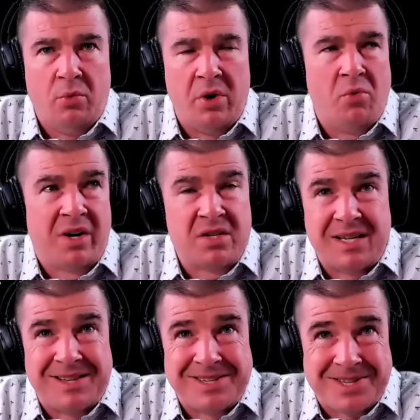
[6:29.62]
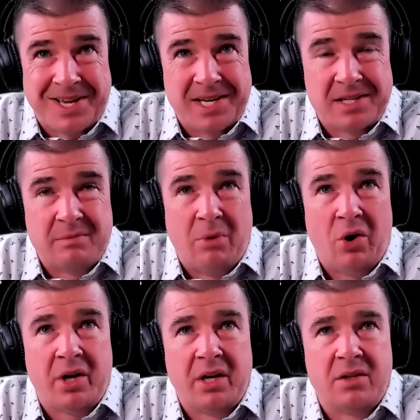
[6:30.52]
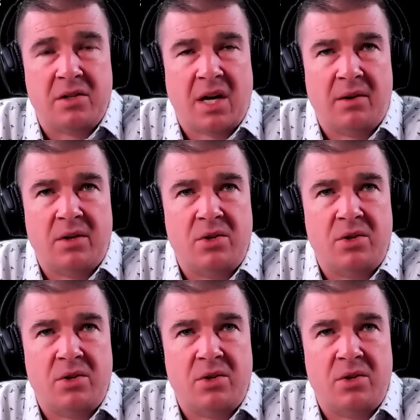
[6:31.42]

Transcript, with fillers: we want to see this thing get to market uh,